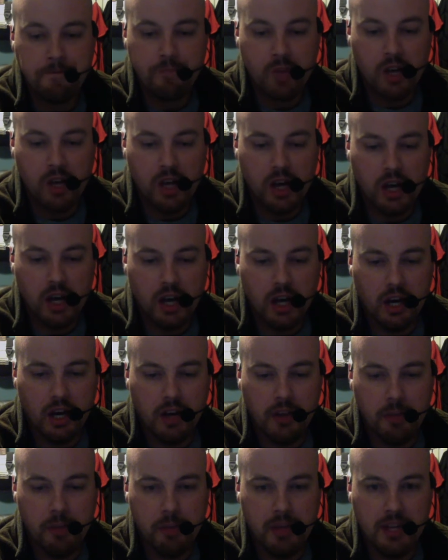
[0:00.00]

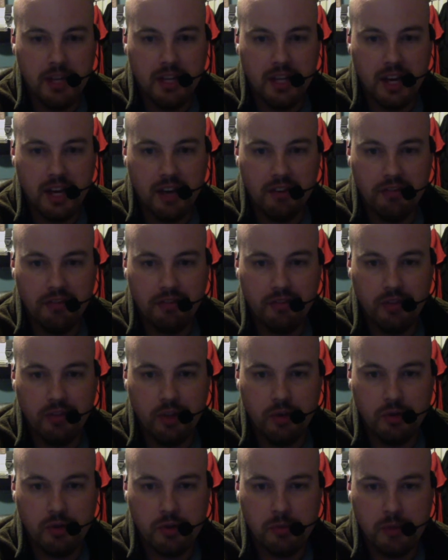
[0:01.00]
PDF
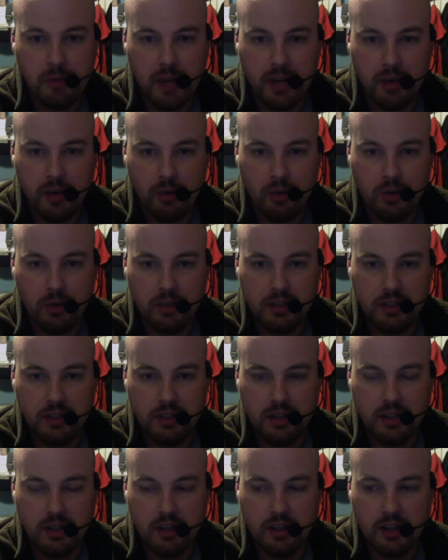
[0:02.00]
user manual
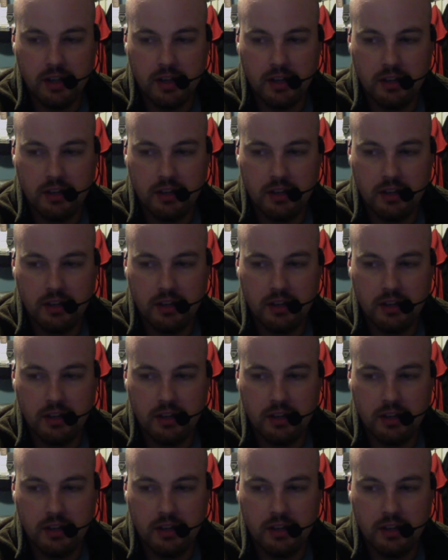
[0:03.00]
and